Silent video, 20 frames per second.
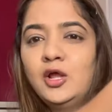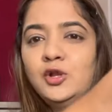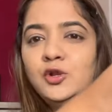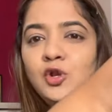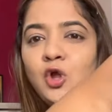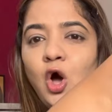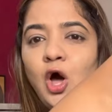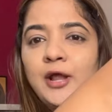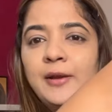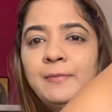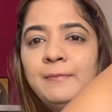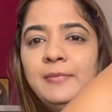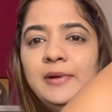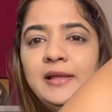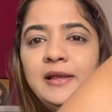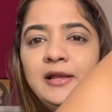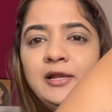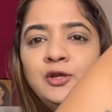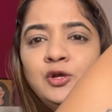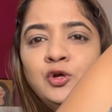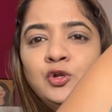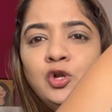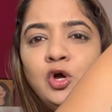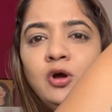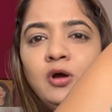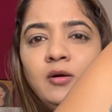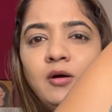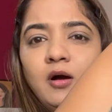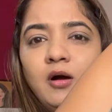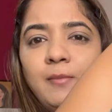normal, you
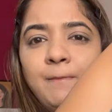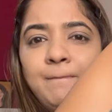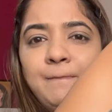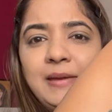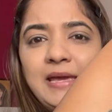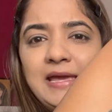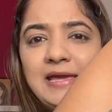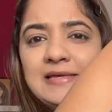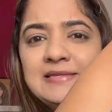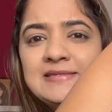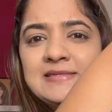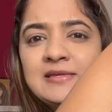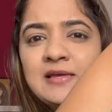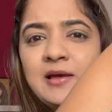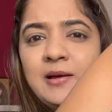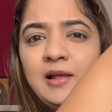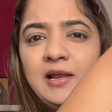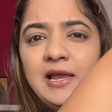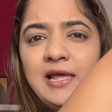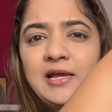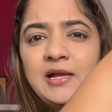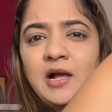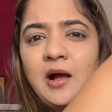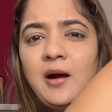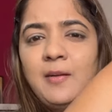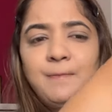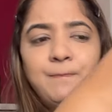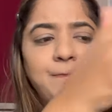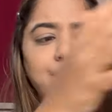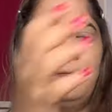know, base, like
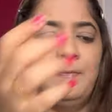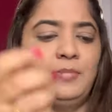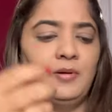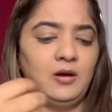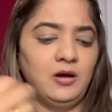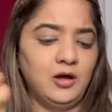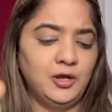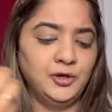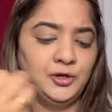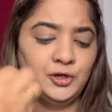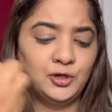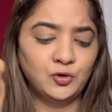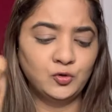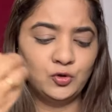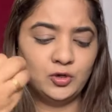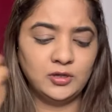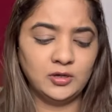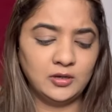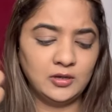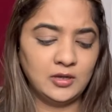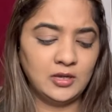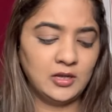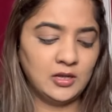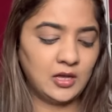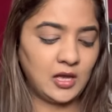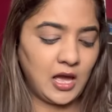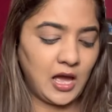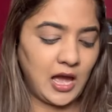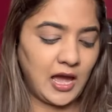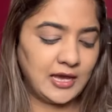a nude
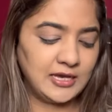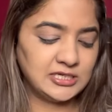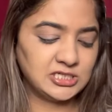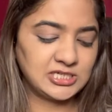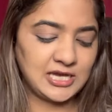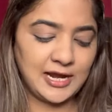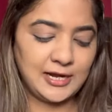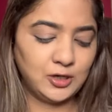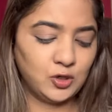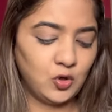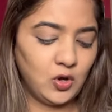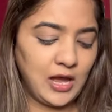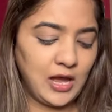eyeshadow,